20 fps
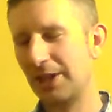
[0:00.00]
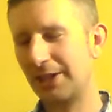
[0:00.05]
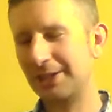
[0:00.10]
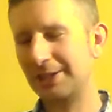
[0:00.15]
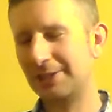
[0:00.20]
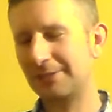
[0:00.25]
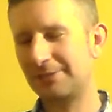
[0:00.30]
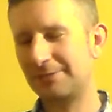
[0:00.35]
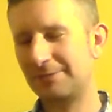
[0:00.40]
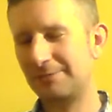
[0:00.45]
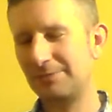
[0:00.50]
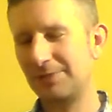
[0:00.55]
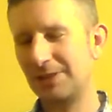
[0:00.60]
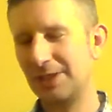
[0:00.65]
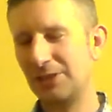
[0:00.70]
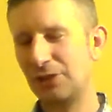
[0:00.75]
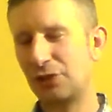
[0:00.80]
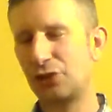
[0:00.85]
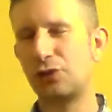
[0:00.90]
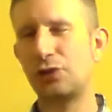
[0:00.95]
kind of
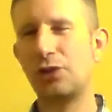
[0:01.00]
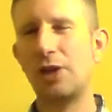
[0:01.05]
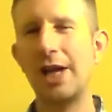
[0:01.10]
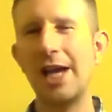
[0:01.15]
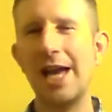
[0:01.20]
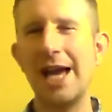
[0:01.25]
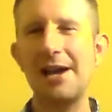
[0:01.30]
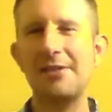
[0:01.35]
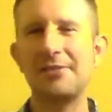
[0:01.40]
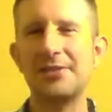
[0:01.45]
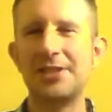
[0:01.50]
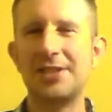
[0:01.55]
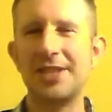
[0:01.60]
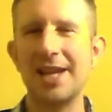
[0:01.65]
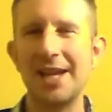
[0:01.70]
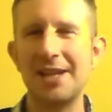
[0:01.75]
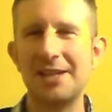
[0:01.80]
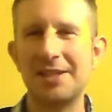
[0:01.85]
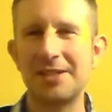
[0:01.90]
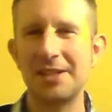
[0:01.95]
dry
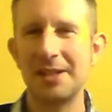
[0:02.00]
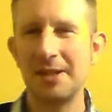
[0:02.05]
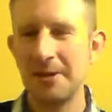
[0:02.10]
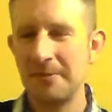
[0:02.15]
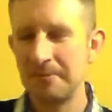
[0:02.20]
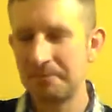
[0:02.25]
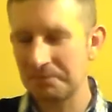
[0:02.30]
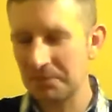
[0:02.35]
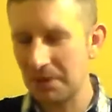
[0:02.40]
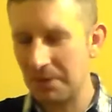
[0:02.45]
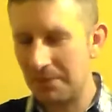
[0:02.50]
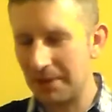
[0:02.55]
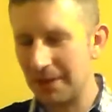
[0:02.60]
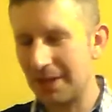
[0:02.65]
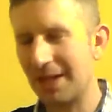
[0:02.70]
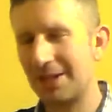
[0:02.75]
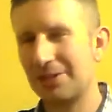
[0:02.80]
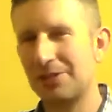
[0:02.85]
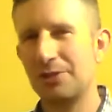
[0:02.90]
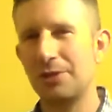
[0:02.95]
aftertaste, but
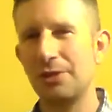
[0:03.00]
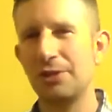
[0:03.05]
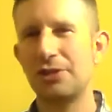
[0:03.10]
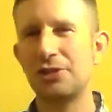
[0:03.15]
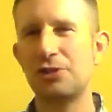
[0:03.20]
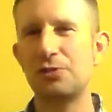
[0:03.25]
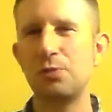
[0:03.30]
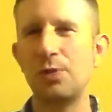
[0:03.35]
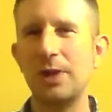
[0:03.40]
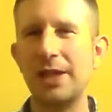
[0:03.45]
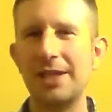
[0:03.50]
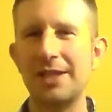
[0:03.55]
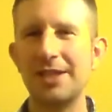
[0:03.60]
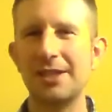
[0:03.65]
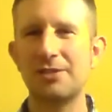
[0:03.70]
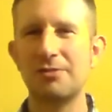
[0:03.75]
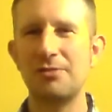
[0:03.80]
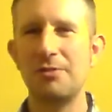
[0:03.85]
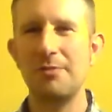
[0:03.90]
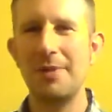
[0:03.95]
that sort of
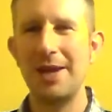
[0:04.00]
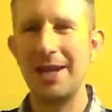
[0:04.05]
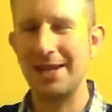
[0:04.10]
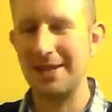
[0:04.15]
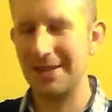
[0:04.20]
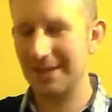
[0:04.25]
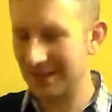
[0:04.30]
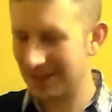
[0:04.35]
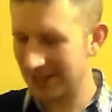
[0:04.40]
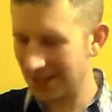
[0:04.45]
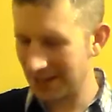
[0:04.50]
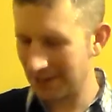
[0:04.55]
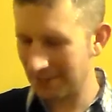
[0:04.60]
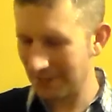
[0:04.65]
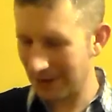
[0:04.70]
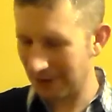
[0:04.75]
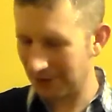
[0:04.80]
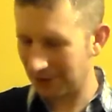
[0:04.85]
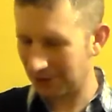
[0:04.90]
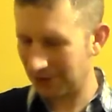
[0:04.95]
sweetness remains in your
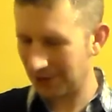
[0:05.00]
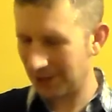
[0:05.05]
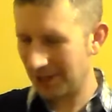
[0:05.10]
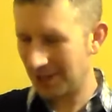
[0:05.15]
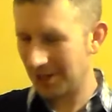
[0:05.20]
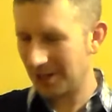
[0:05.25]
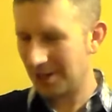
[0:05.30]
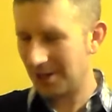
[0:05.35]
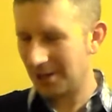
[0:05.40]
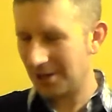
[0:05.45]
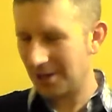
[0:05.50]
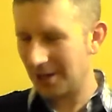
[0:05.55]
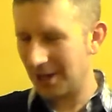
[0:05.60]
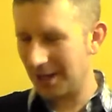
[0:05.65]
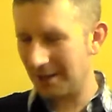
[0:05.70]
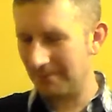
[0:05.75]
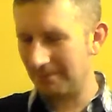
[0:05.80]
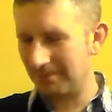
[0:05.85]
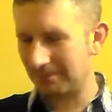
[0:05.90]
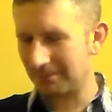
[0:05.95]
mouth,
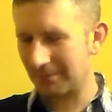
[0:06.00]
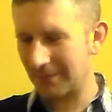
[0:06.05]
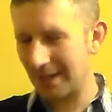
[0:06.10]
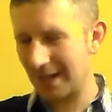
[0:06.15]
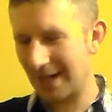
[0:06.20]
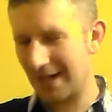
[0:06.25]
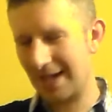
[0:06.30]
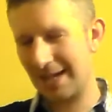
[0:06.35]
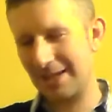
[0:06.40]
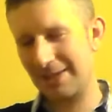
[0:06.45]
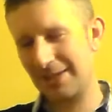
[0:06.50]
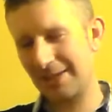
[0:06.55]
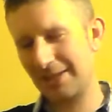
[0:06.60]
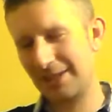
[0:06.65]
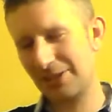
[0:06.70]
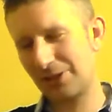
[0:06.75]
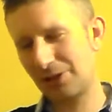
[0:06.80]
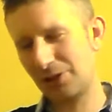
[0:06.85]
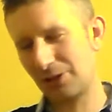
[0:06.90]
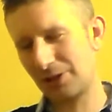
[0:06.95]
and
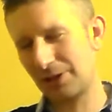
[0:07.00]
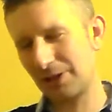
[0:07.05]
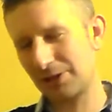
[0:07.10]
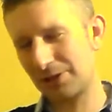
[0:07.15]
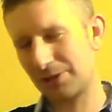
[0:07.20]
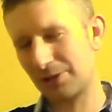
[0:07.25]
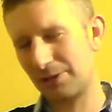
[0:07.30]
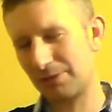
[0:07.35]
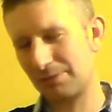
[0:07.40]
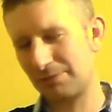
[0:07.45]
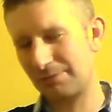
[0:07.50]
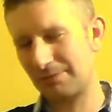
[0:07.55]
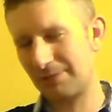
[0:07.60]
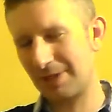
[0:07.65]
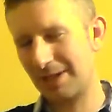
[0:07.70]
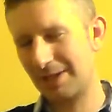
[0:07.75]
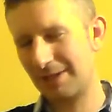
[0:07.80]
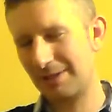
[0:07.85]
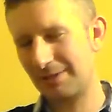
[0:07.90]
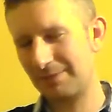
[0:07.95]
the chocolate
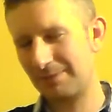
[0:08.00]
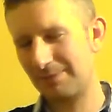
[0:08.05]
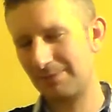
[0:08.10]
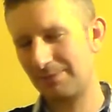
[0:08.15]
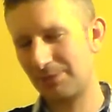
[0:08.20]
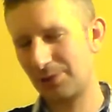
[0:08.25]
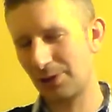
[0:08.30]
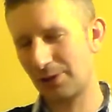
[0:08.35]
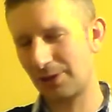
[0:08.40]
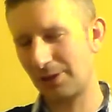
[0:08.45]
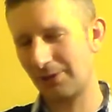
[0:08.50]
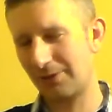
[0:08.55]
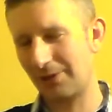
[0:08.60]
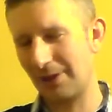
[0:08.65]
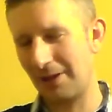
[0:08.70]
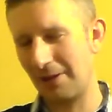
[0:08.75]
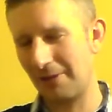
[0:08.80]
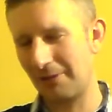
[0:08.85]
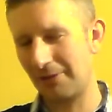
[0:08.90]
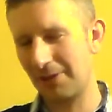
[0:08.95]

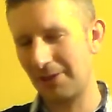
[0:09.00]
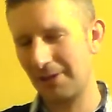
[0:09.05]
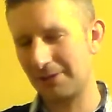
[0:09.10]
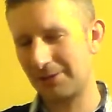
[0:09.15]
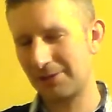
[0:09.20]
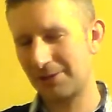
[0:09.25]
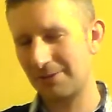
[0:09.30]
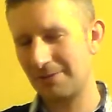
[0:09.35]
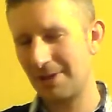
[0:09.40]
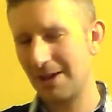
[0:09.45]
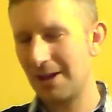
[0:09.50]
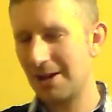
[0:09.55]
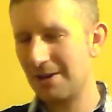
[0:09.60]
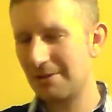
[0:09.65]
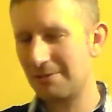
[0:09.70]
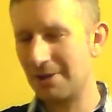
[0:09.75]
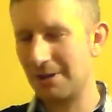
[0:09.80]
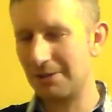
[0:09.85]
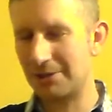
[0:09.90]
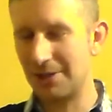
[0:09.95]
flavour from the
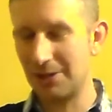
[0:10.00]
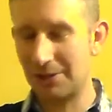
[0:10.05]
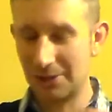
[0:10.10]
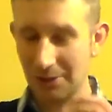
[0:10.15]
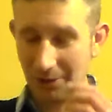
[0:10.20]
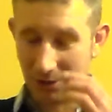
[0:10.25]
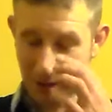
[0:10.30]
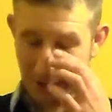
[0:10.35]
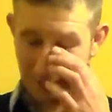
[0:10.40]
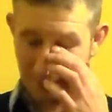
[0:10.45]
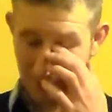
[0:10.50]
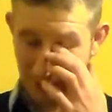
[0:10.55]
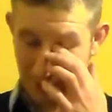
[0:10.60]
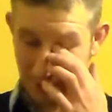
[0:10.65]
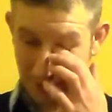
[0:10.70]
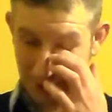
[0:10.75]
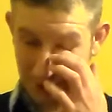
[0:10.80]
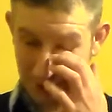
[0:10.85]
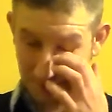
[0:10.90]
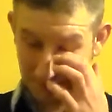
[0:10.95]
roasted chocolate
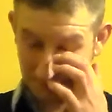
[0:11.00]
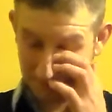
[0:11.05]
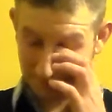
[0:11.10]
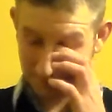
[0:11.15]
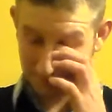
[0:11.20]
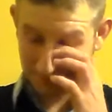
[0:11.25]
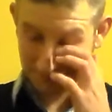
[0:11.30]
malts